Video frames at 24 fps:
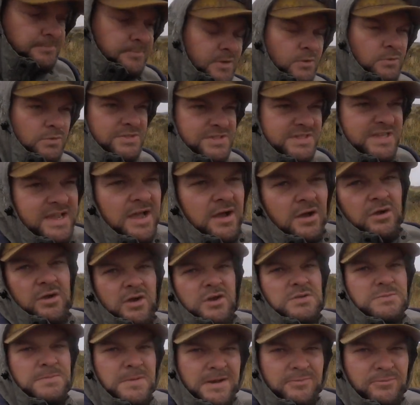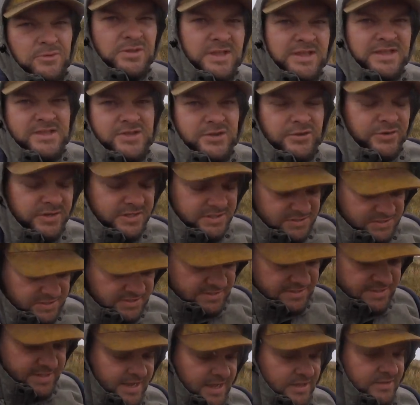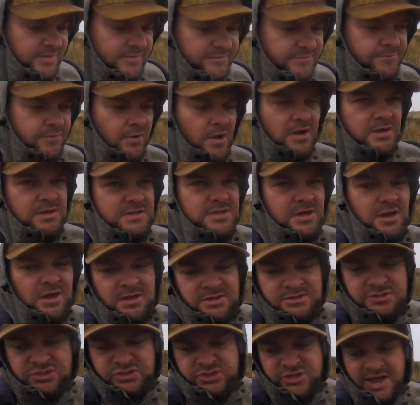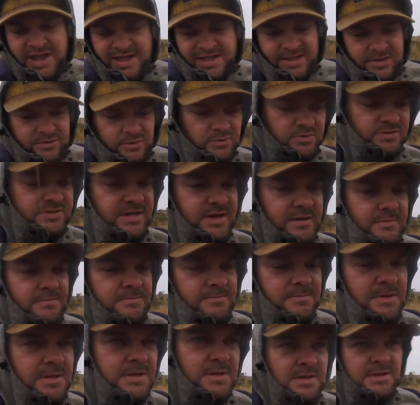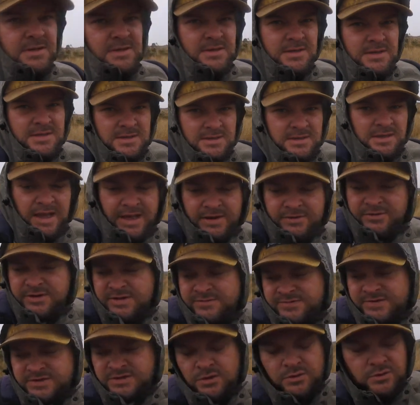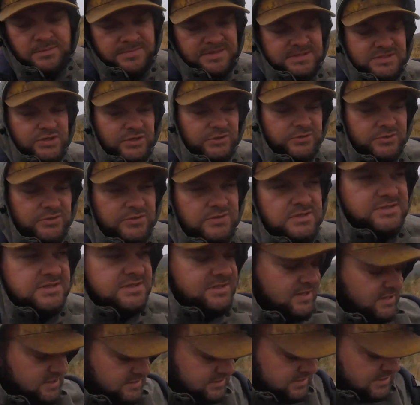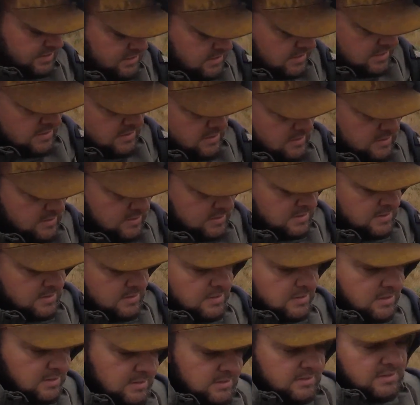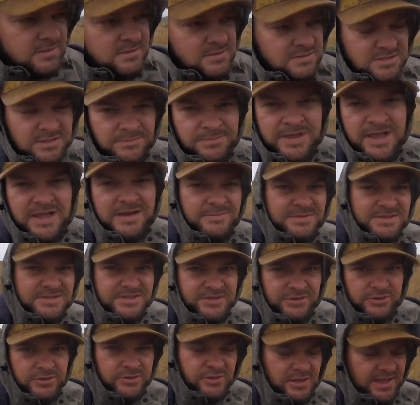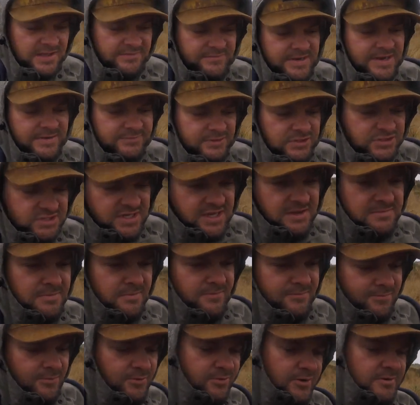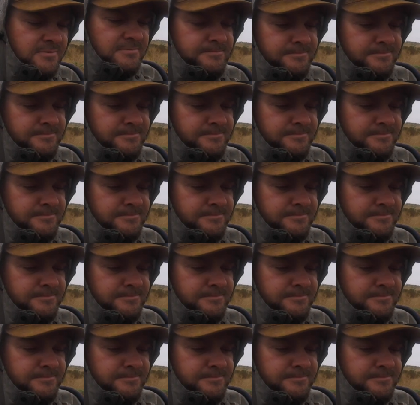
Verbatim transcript: we'll see how it goes, but I'm really curious to see how the Frogg Toggs jacket holds up. I don't even know what material this is. Some kind of material I've never seen before.